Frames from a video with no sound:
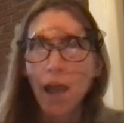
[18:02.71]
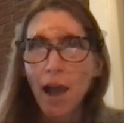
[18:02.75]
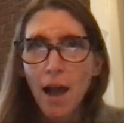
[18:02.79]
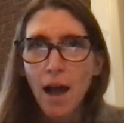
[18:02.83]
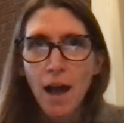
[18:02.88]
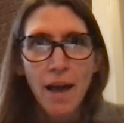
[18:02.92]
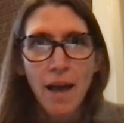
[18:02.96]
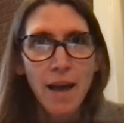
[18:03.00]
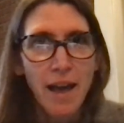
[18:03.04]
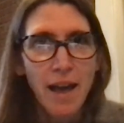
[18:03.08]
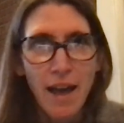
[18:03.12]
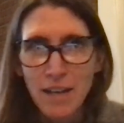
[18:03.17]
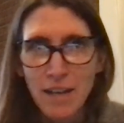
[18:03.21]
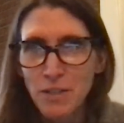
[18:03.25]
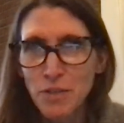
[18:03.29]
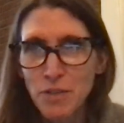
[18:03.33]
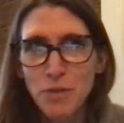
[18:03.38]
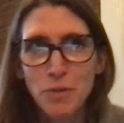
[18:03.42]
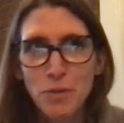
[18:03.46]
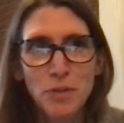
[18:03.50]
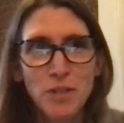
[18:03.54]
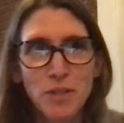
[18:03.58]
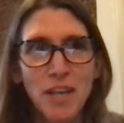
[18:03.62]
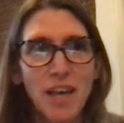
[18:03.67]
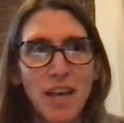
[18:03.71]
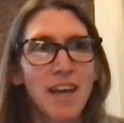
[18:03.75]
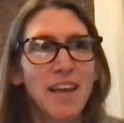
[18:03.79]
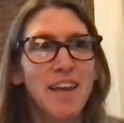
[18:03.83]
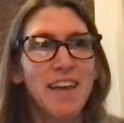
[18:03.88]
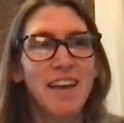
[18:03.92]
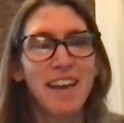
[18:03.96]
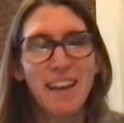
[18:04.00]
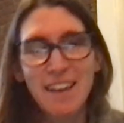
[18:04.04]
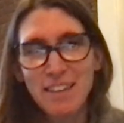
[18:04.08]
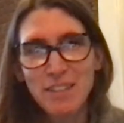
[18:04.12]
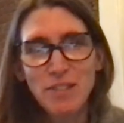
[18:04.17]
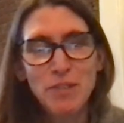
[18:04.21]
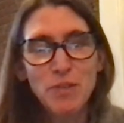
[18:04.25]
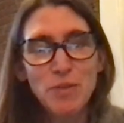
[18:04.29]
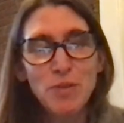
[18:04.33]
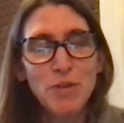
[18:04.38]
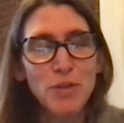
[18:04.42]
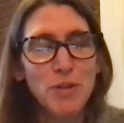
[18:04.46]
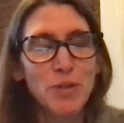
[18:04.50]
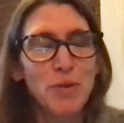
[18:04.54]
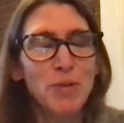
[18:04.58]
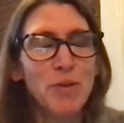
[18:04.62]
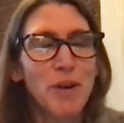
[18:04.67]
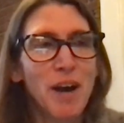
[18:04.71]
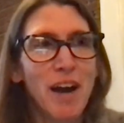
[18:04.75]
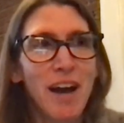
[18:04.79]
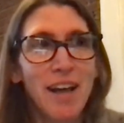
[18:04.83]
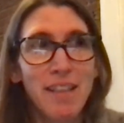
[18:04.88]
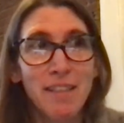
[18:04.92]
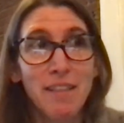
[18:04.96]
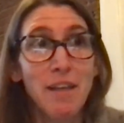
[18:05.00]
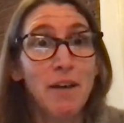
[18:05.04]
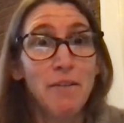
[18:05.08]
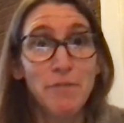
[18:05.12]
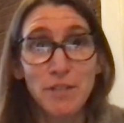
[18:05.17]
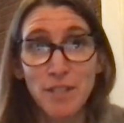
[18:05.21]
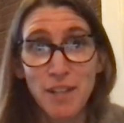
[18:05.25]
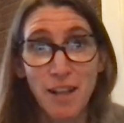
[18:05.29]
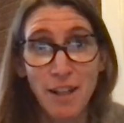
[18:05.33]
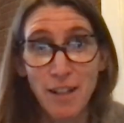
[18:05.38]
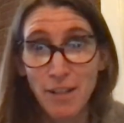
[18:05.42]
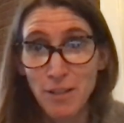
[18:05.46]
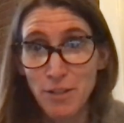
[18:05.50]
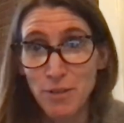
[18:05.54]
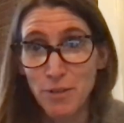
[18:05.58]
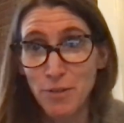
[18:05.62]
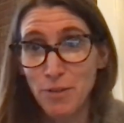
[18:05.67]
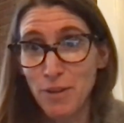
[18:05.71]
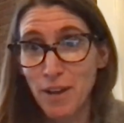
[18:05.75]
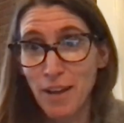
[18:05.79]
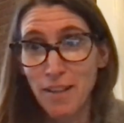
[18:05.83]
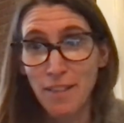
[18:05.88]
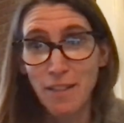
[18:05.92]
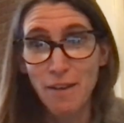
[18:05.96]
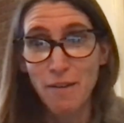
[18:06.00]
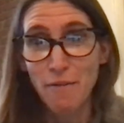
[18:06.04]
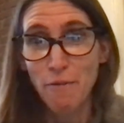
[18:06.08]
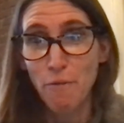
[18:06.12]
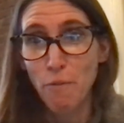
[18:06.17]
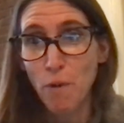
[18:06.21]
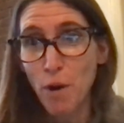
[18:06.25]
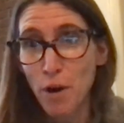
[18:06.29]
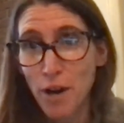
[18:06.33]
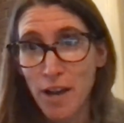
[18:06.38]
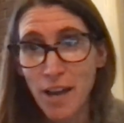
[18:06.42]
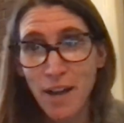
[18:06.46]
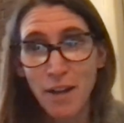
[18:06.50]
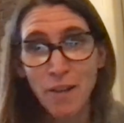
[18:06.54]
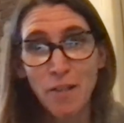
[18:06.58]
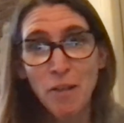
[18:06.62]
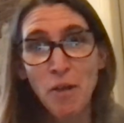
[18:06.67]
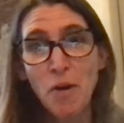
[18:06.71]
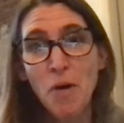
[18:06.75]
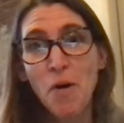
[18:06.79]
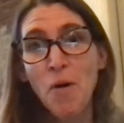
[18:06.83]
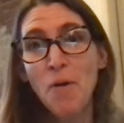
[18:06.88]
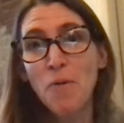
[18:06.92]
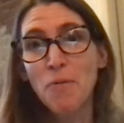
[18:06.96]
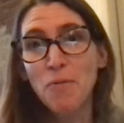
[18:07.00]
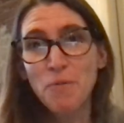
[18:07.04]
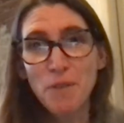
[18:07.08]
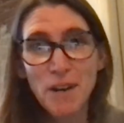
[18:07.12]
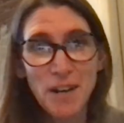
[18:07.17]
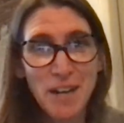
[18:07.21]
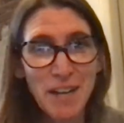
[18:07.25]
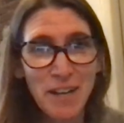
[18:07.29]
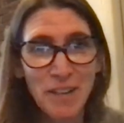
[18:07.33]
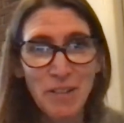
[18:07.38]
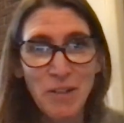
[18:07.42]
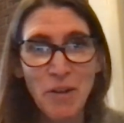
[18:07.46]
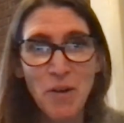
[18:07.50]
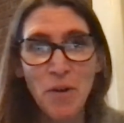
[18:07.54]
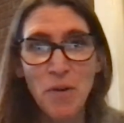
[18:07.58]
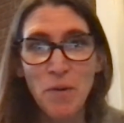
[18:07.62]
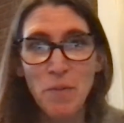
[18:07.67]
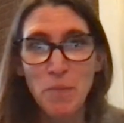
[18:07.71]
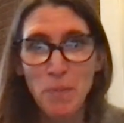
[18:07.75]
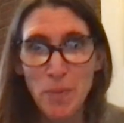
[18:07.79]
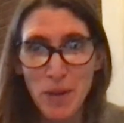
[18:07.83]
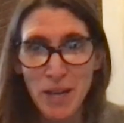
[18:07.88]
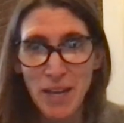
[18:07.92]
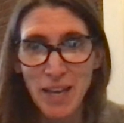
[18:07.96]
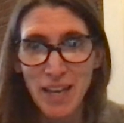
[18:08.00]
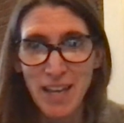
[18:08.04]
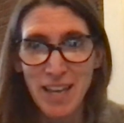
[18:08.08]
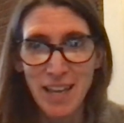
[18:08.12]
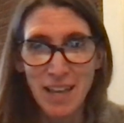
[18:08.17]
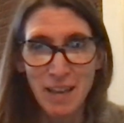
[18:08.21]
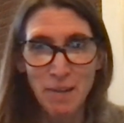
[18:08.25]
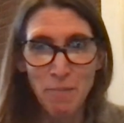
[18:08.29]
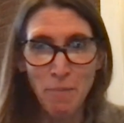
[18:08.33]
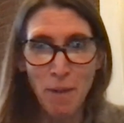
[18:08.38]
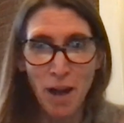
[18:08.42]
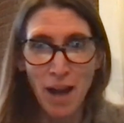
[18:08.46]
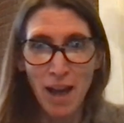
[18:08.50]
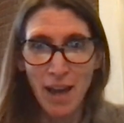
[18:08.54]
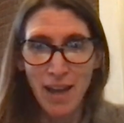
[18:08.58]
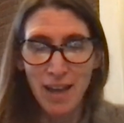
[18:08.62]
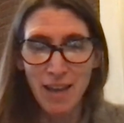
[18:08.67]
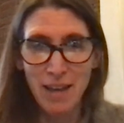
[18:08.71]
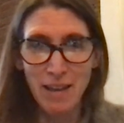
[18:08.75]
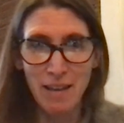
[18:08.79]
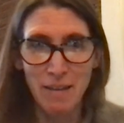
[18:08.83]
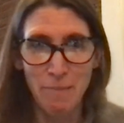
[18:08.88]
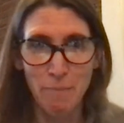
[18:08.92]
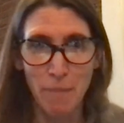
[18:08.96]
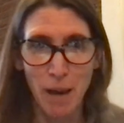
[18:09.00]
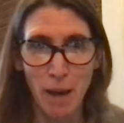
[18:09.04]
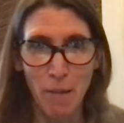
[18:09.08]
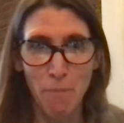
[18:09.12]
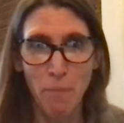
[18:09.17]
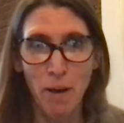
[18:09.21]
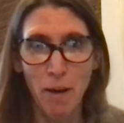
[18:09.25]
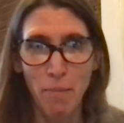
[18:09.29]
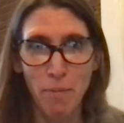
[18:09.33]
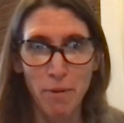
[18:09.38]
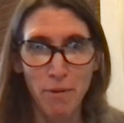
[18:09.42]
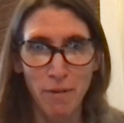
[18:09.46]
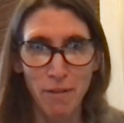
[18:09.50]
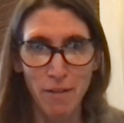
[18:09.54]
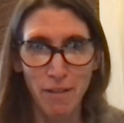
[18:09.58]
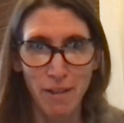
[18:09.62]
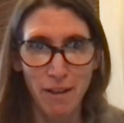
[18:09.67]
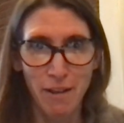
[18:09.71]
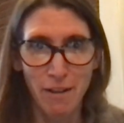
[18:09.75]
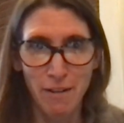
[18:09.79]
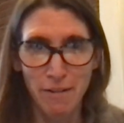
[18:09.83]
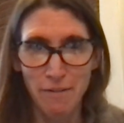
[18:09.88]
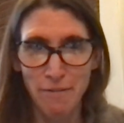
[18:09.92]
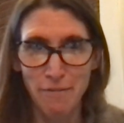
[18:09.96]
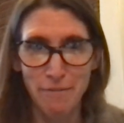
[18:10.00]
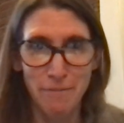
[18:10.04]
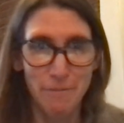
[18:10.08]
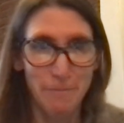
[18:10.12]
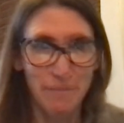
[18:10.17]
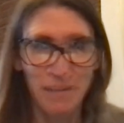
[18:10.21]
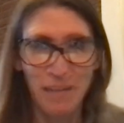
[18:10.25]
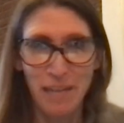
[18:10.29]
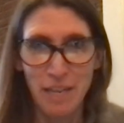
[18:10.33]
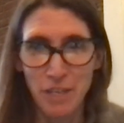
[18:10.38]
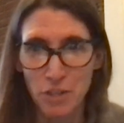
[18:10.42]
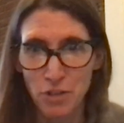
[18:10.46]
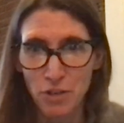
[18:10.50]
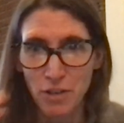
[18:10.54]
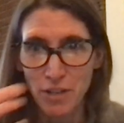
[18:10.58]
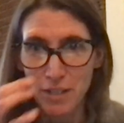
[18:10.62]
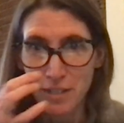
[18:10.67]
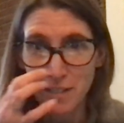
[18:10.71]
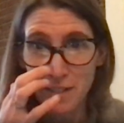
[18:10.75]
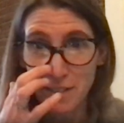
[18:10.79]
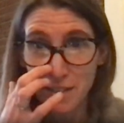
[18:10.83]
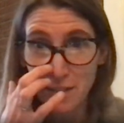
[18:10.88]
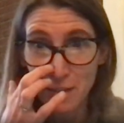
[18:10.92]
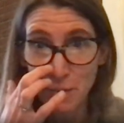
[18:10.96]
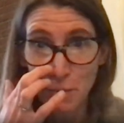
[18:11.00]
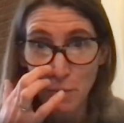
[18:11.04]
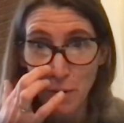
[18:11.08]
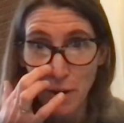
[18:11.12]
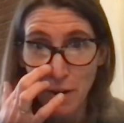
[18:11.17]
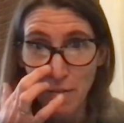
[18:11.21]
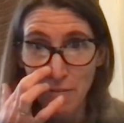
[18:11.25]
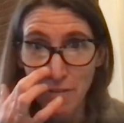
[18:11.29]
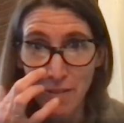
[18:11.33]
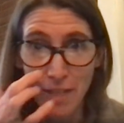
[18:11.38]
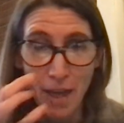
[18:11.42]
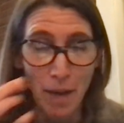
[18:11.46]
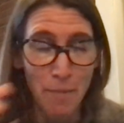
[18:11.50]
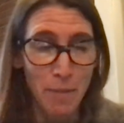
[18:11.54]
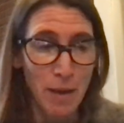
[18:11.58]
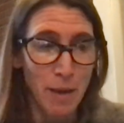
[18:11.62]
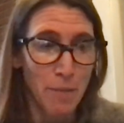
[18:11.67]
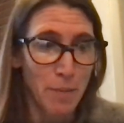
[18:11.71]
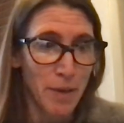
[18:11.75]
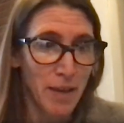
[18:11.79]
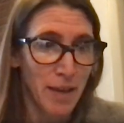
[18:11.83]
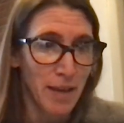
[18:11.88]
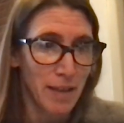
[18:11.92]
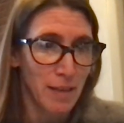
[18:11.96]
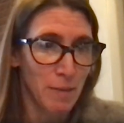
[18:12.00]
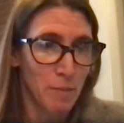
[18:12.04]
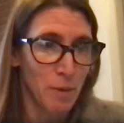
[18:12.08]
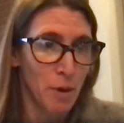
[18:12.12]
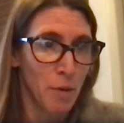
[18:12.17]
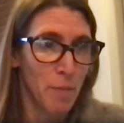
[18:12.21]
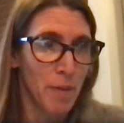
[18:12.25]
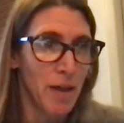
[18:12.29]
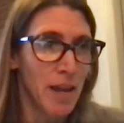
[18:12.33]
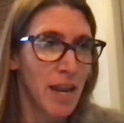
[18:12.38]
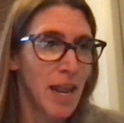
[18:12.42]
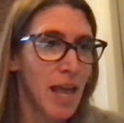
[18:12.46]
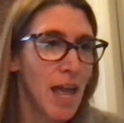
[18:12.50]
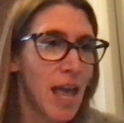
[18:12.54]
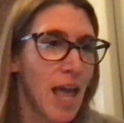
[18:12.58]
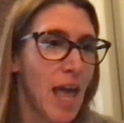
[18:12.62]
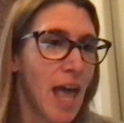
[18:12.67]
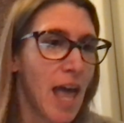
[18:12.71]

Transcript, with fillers: I, as you said, as you do, I love solitude. I love working alone, reading alone, being in my my bubble of interest, whatever that may be at the moment.